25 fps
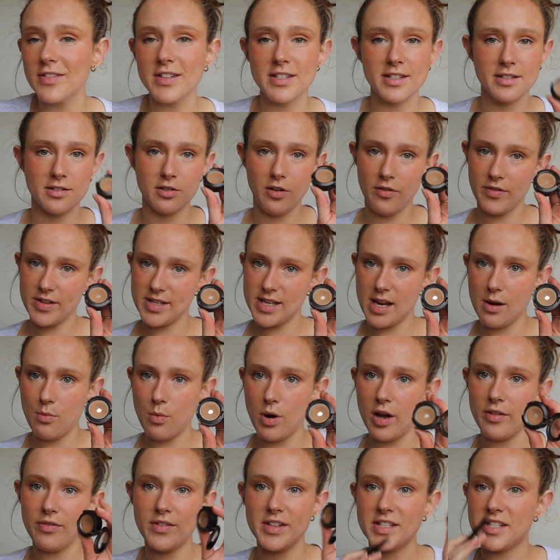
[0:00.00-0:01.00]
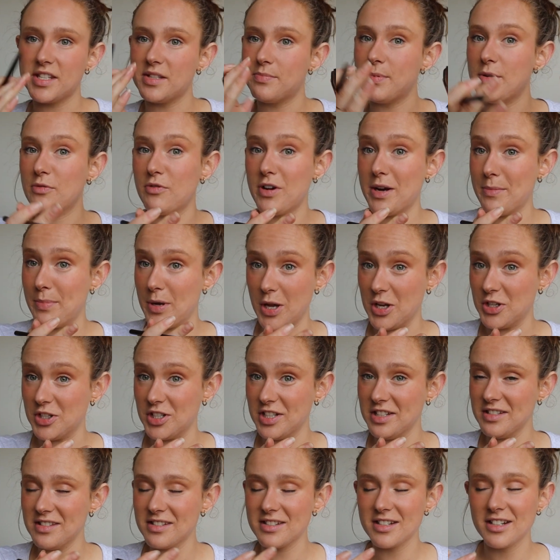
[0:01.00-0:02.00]
This is not the same one. This has been
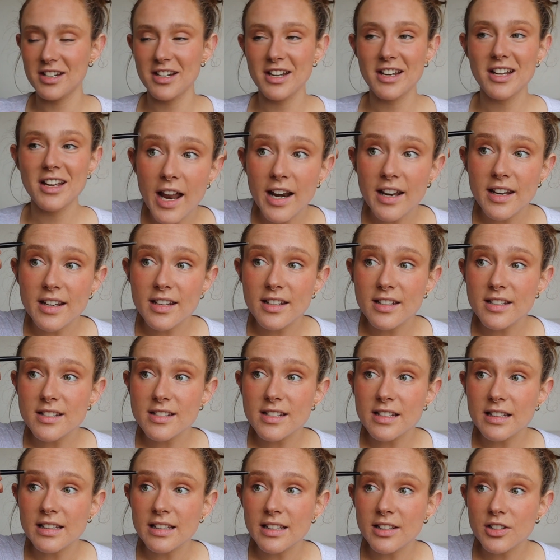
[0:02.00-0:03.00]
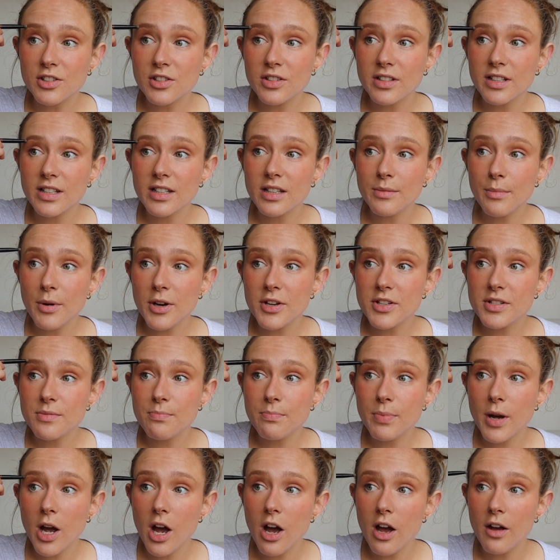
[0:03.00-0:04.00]
repurchased, and it is literally the
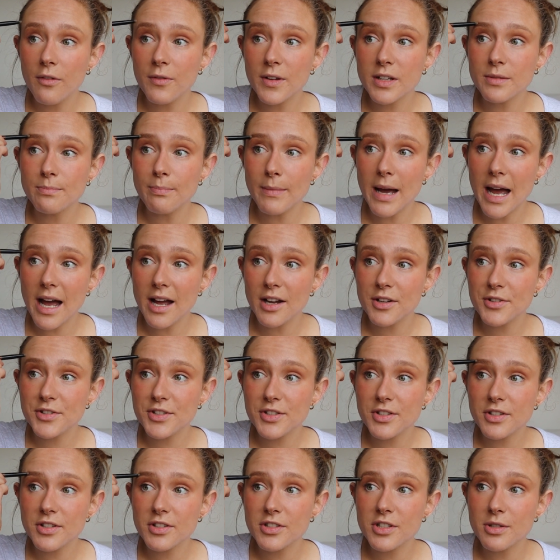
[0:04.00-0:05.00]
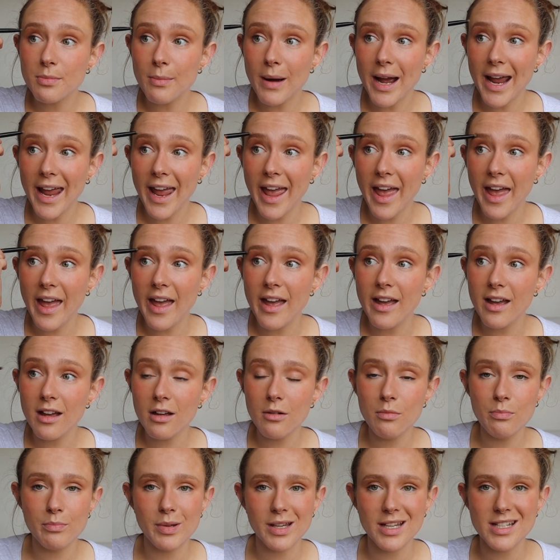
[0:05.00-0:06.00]
most perfect match to my
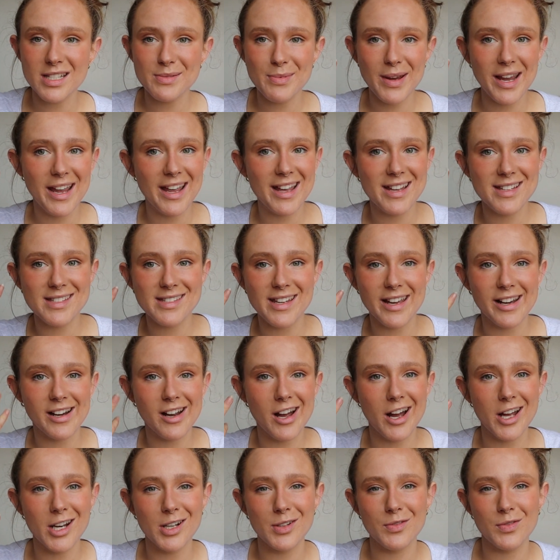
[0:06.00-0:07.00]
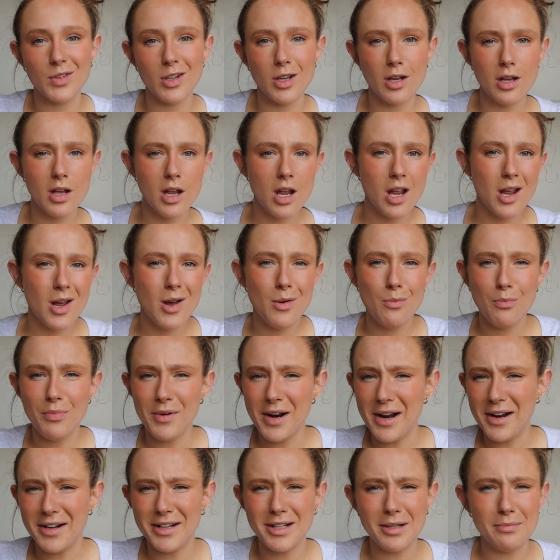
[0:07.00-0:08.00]
hair because my hair is like kind of a
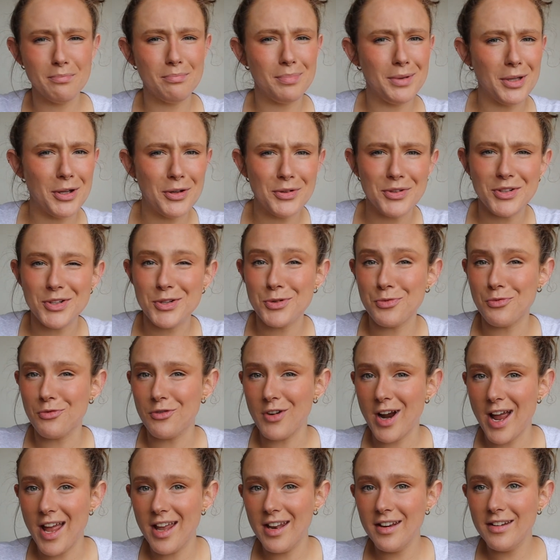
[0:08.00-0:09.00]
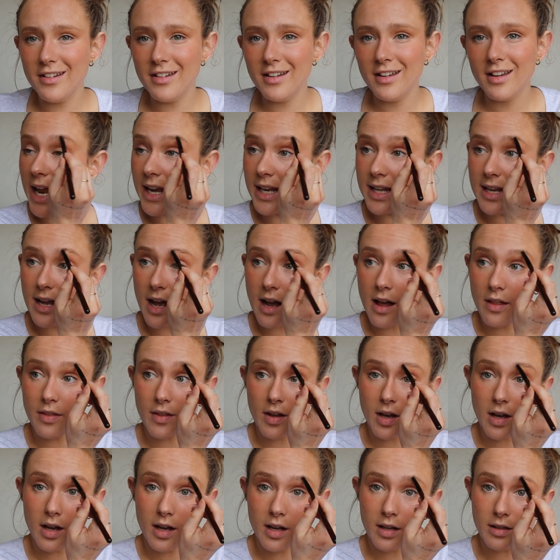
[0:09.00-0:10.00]
browny blondish red. Any
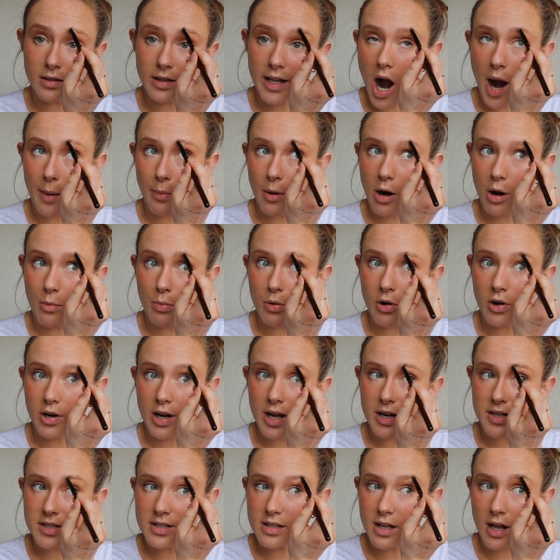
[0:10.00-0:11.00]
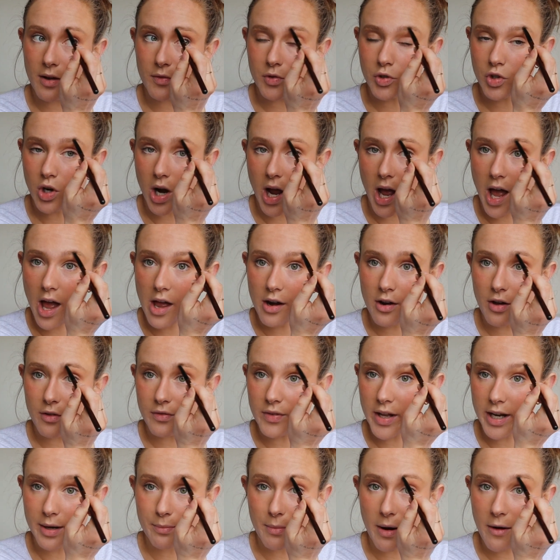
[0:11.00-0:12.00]
other eyebrow product that I've tried
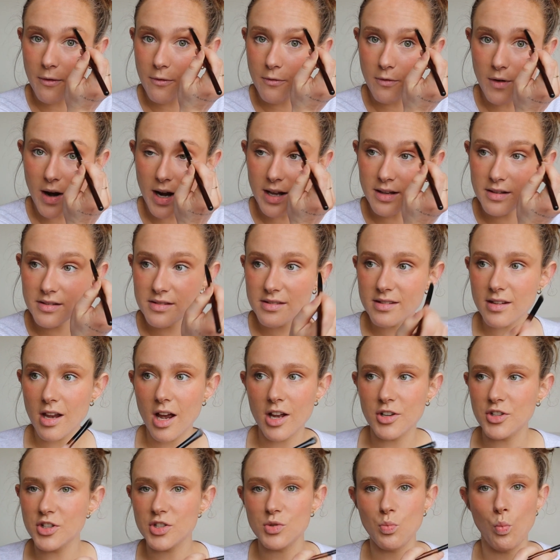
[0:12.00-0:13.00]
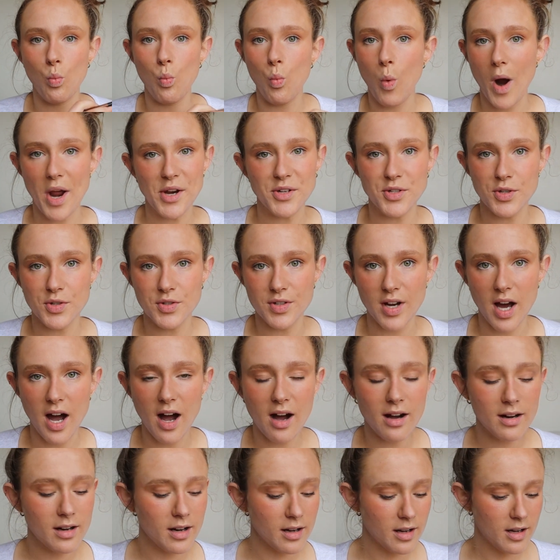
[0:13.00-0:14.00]
of like my friends are just way too
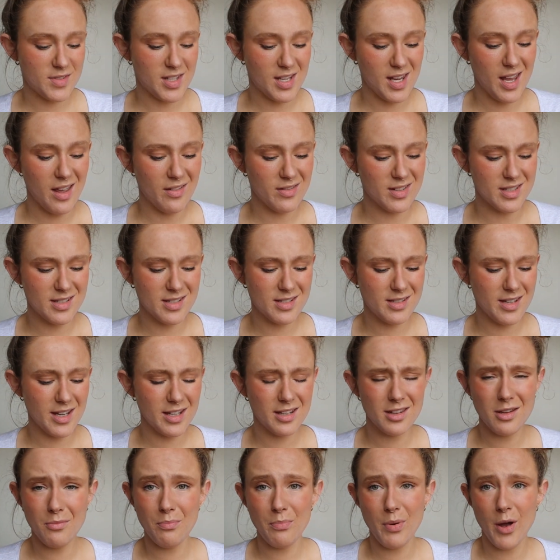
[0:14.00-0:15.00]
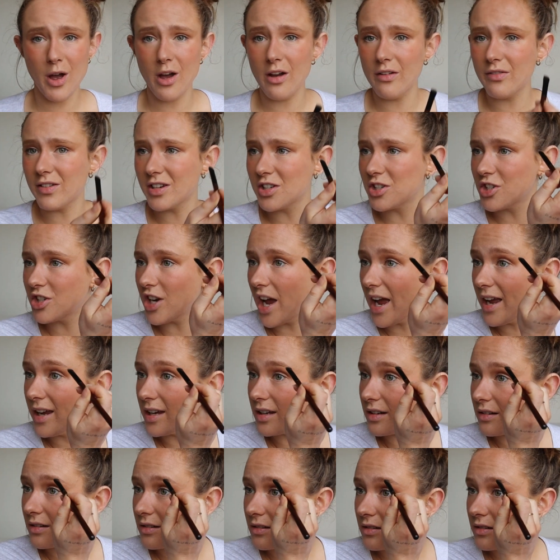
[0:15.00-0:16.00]
dark. So yeah, this is like the perfect shade.